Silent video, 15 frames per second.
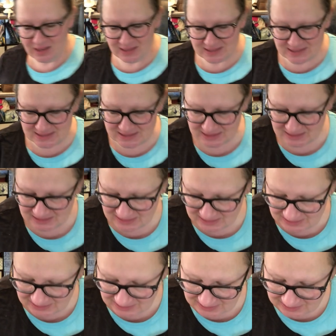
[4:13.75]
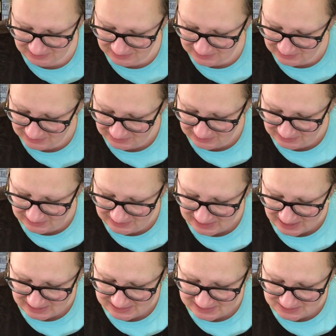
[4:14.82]
Let's see.
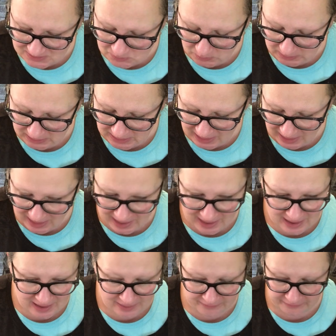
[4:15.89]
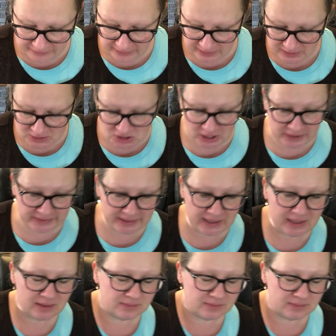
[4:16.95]
Next we have Sherry.